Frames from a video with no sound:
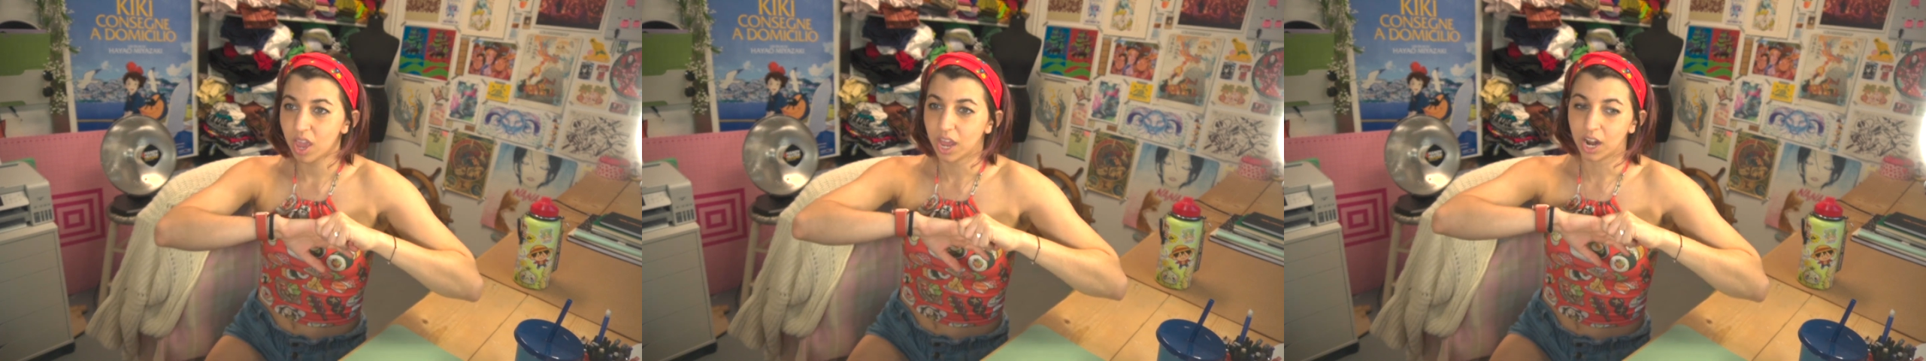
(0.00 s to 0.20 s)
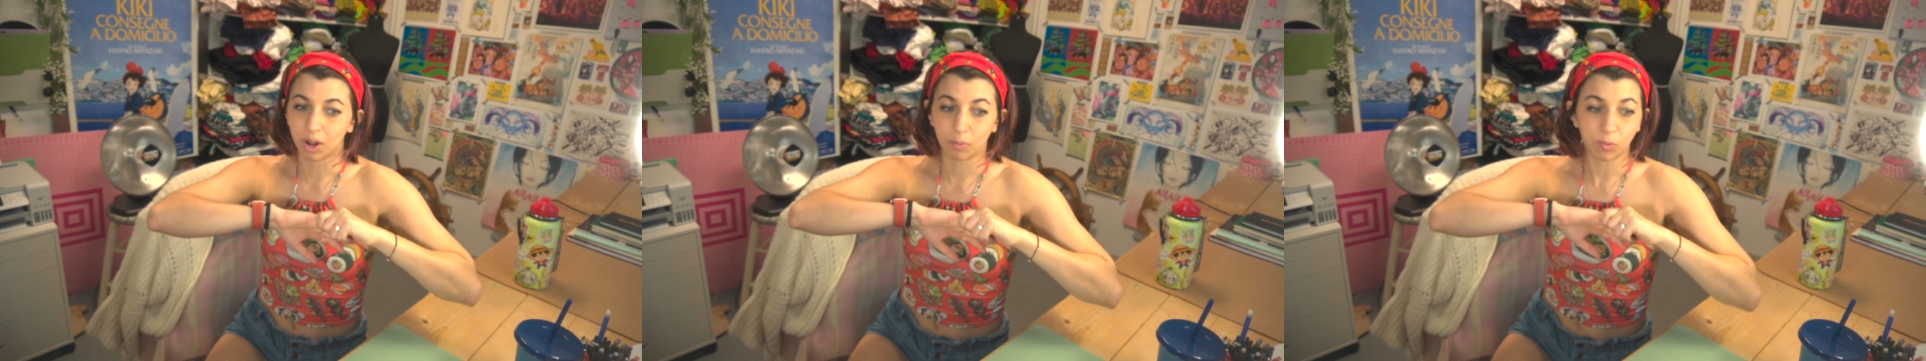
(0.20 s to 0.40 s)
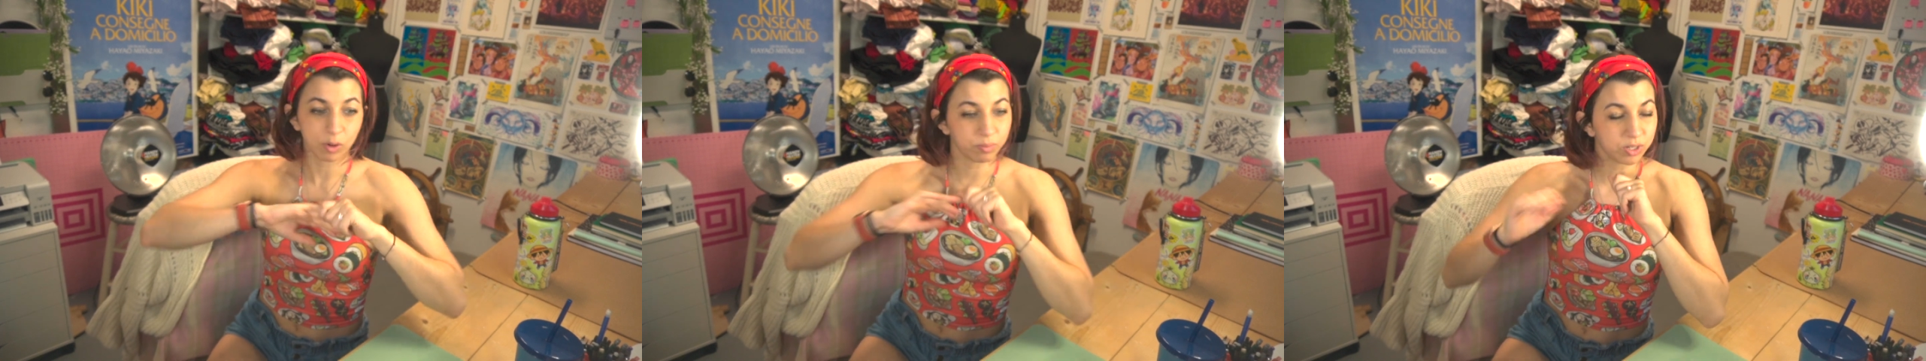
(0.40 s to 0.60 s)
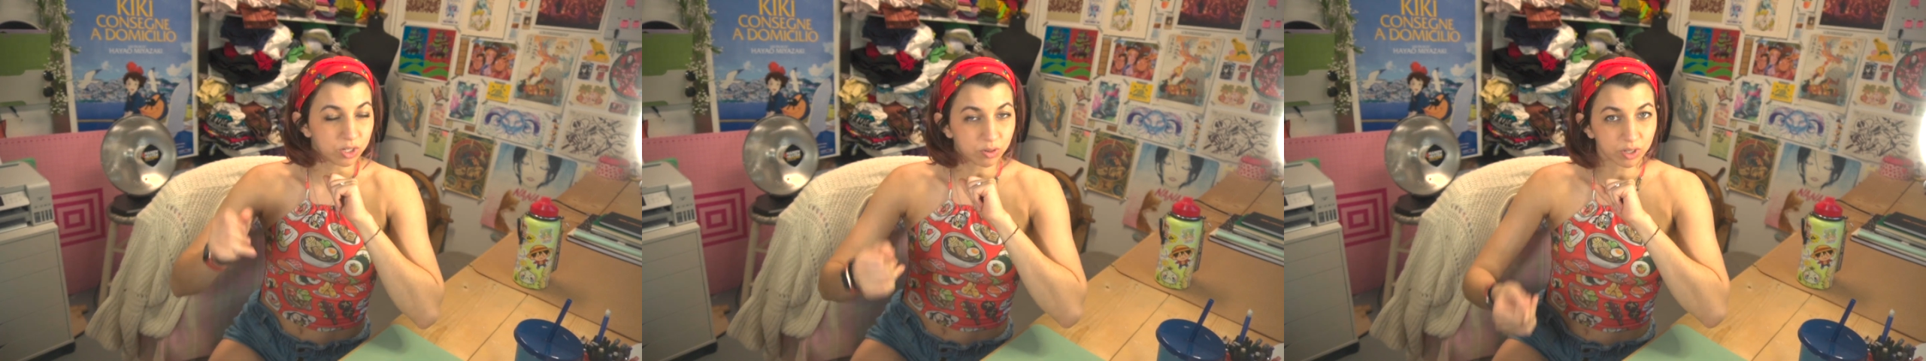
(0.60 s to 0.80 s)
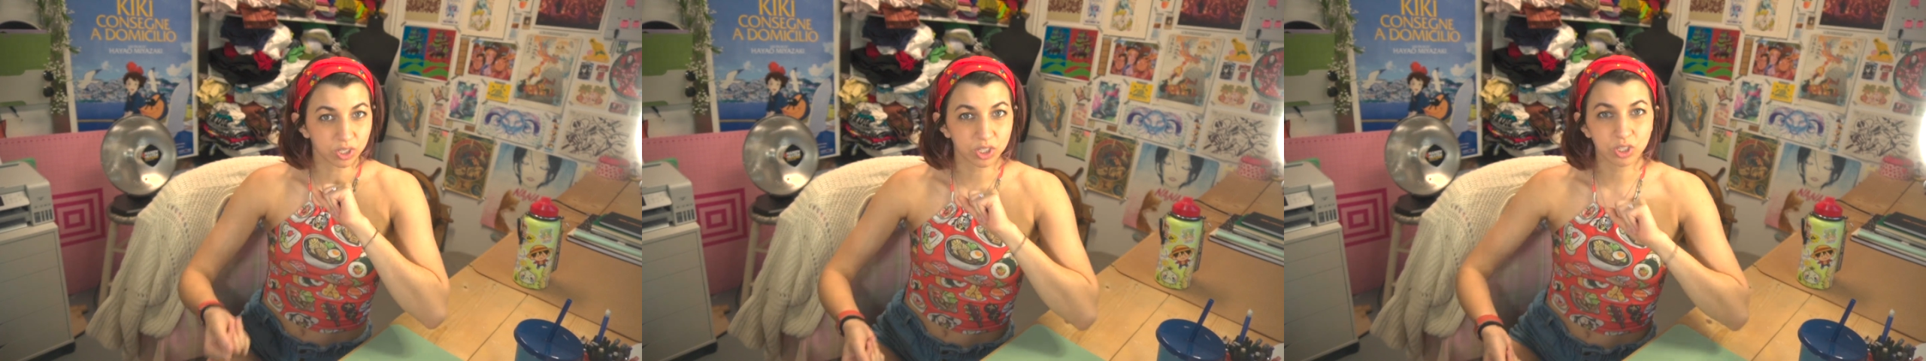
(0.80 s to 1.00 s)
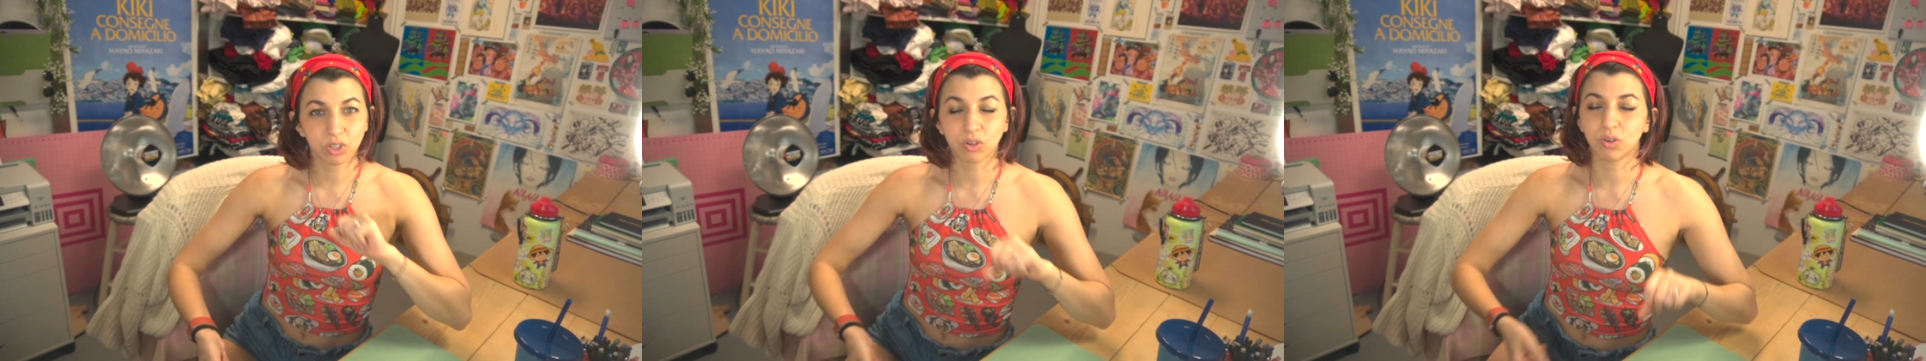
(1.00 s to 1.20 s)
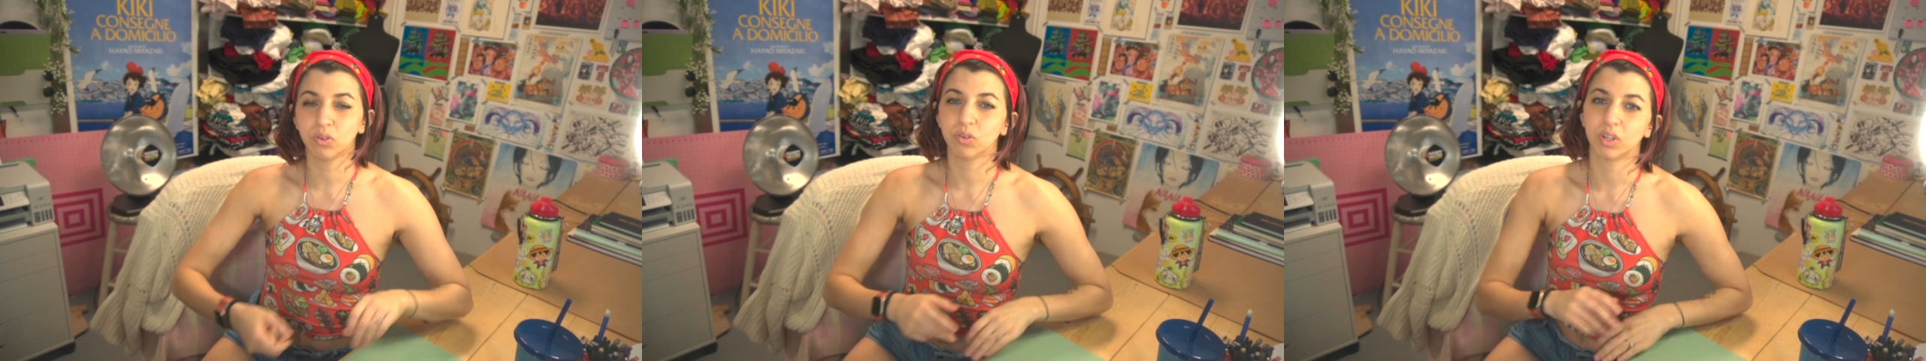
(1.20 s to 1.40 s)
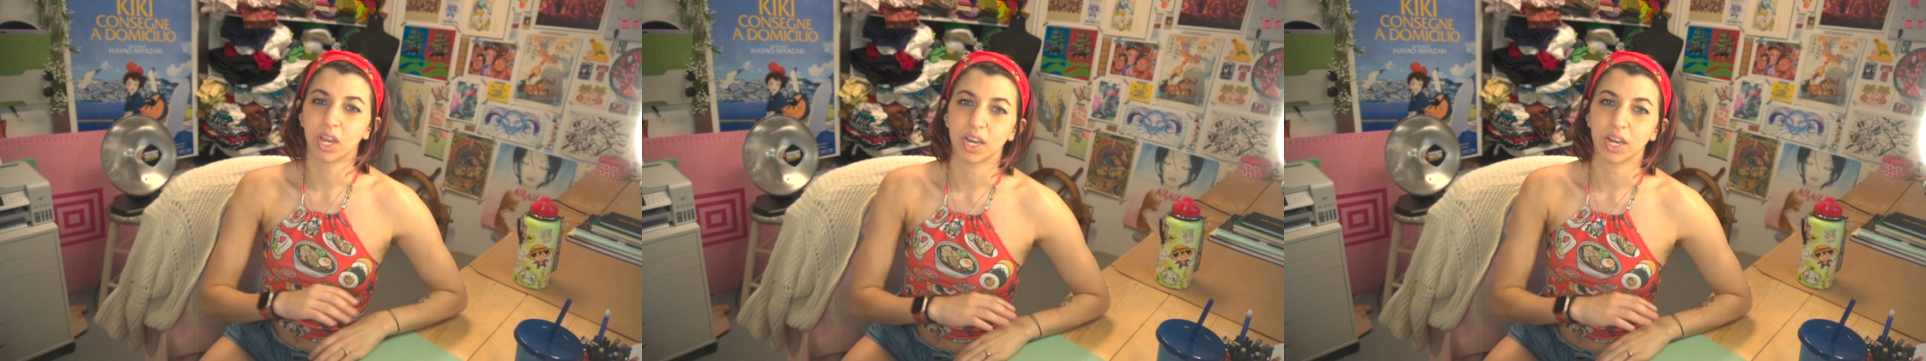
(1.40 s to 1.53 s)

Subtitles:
and I will be doing soon,